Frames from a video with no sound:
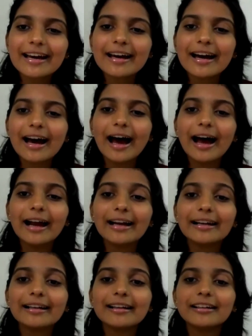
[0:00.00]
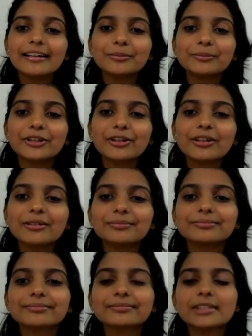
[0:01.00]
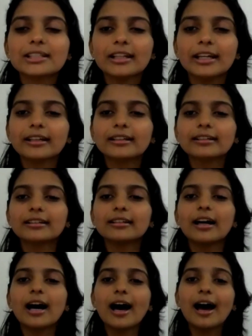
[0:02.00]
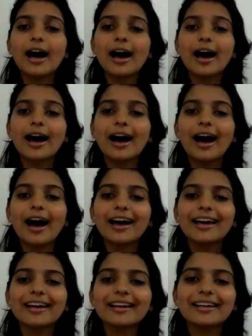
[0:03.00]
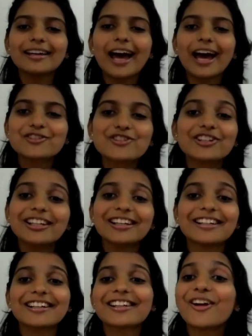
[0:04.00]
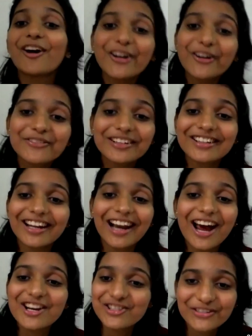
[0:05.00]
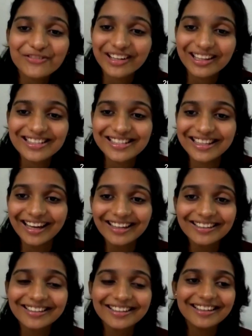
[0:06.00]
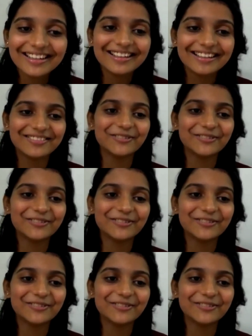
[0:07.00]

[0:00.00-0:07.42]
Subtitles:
and like I actually did a lot of international friends there, who